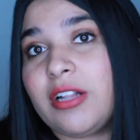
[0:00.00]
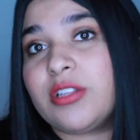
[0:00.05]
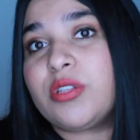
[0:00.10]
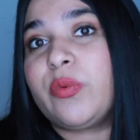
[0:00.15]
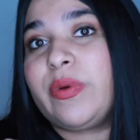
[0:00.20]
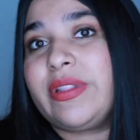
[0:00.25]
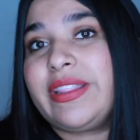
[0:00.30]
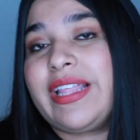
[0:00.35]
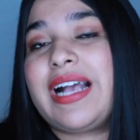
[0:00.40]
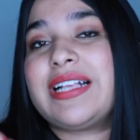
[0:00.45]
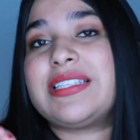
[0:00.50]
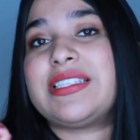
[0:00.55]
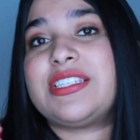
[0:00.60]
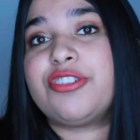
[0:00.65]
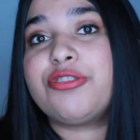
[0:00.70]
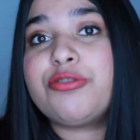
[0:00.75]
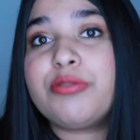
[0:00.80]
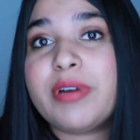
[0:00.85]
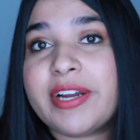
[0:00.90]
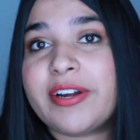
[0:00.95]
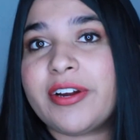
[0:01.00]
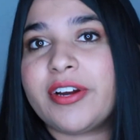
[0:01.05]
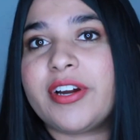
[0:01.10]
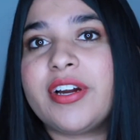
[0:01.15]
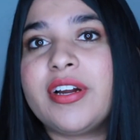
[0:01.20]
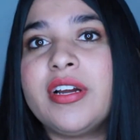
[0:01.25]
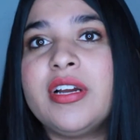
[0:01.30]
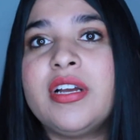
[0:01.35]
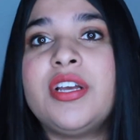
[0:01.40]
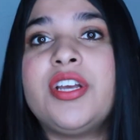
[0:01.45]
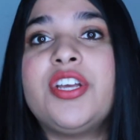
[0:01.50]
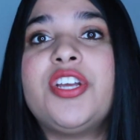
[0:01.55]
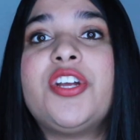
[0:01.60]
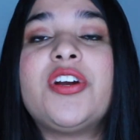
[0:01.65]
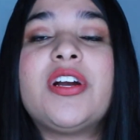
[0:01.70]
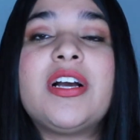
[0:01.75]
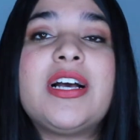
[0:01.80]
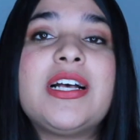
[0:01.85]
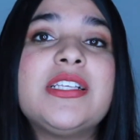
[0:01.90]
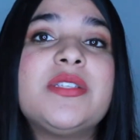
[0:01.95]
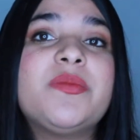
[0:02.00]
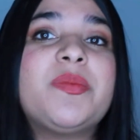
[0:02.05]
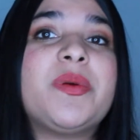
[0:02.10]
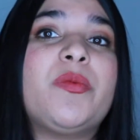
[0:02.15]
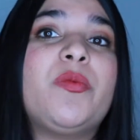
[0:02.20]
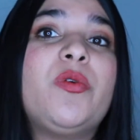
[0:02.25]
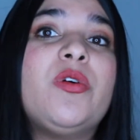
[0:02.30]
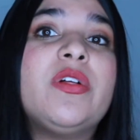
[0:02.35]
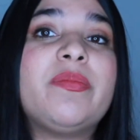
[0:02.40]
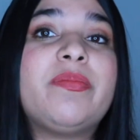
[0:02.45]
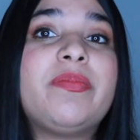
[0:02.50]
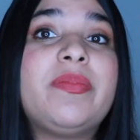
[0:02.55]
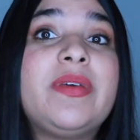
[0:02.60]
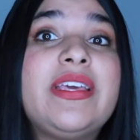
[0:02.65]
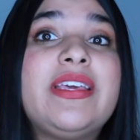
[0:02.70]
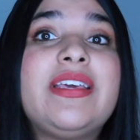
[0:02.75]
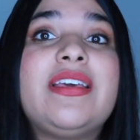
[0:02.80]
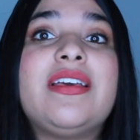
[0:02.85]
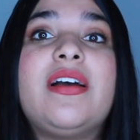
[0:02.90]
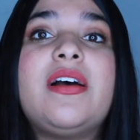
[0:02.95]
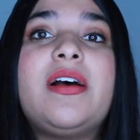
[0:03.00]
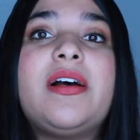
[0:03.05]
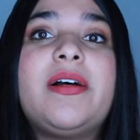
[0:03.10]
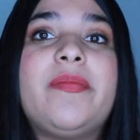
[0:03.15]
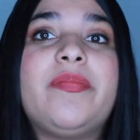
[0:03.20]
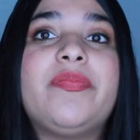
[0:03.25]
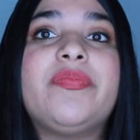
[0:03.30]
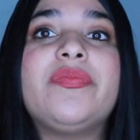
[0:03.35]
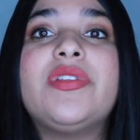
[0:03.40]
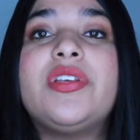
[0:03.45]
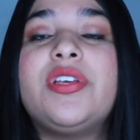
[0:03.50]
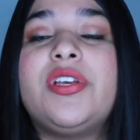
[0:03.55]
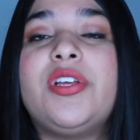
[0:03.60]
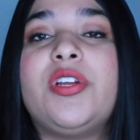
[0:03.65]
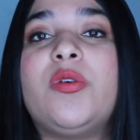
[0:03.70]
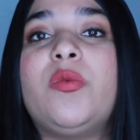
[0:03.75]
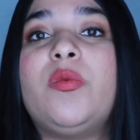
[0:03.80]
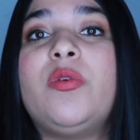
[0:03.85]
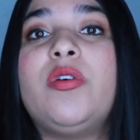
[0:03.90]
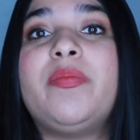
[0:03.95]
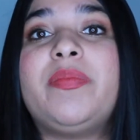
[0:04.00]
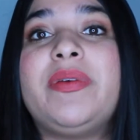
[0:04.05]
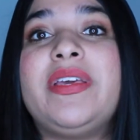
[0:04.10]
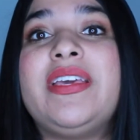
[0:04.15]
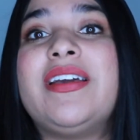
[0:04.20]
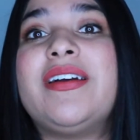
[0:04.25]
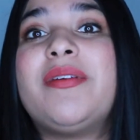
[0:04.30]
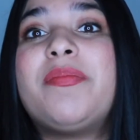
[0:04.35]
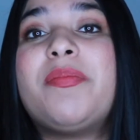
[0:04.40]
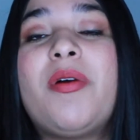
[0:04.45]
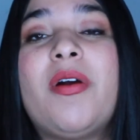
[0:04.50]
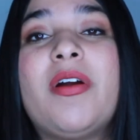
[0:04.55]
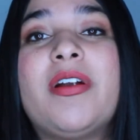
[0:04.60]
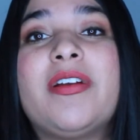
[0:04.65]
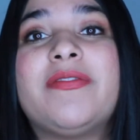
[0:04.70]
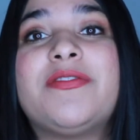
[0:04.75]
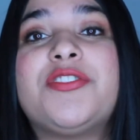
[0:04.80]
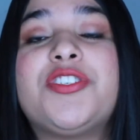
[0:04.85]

with that trigger, your husband will be a part of